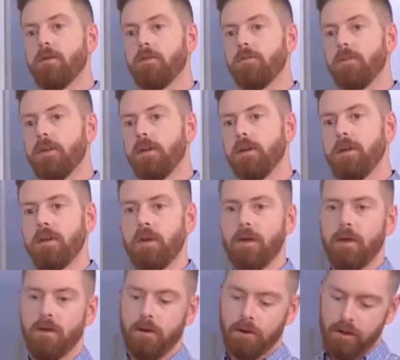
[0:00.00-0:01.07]
UV,
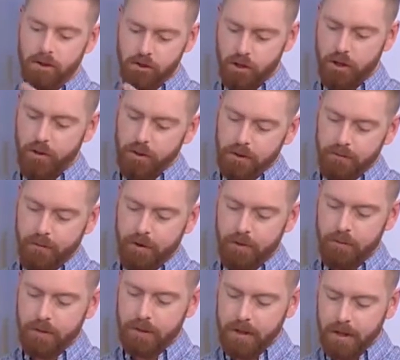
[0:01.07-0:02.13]
you're going to generate the
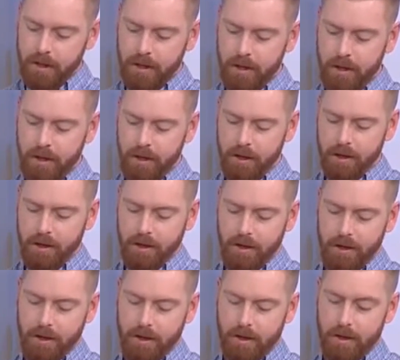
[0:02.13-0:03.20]
vitamin D
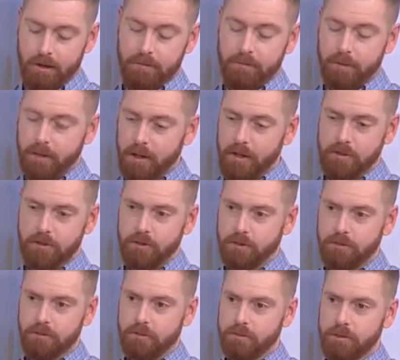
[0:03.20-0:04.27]
and
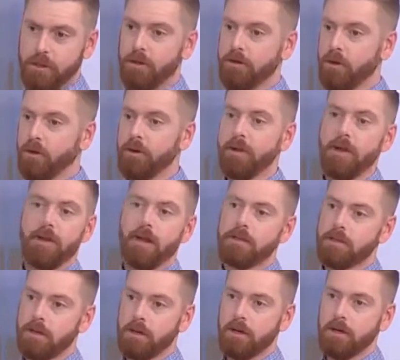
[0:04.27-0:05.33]
potential serotonin, then
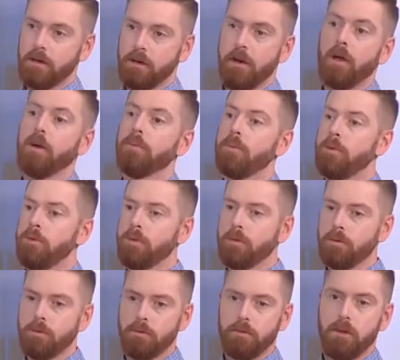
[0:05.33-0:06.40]
that's going to help
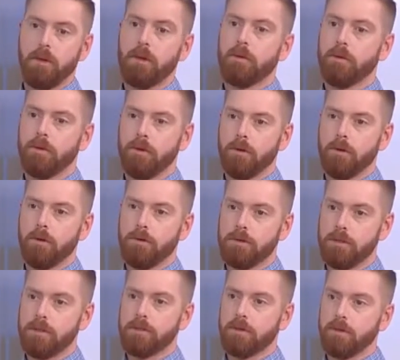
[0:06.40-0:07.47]
you deal with your
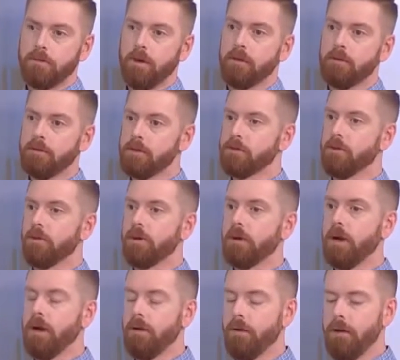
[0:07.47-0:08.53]
seasonal affective disorder.
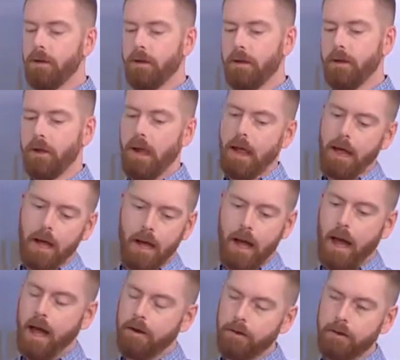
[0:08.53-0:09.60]
Now,
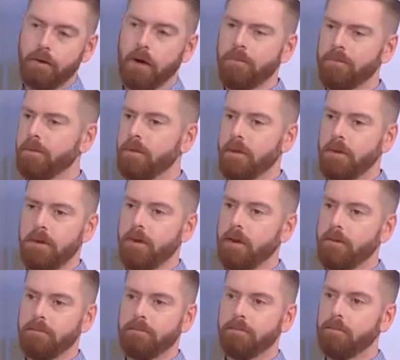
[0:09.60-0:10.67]
I don't know.
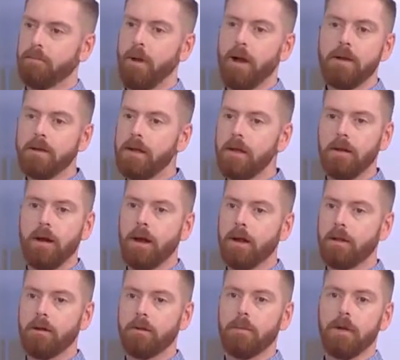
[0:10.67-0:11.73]
I've read the internet a
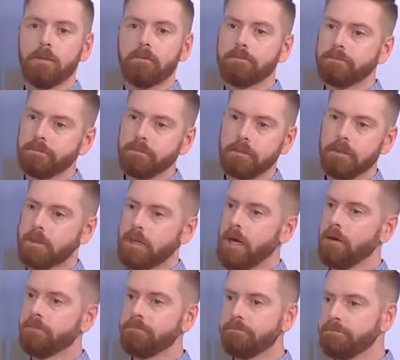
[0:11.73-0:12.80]
little bit. There's
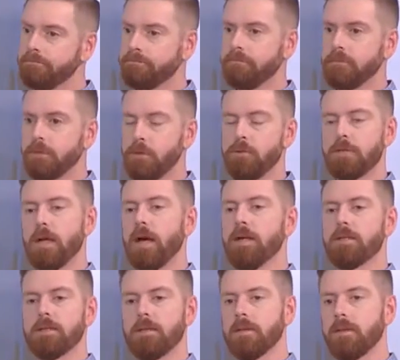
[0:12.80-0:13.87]
kind of two
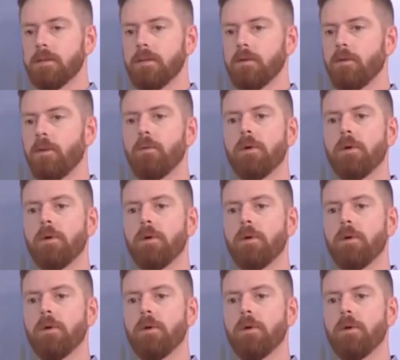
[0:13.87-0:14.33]
sides to the coin.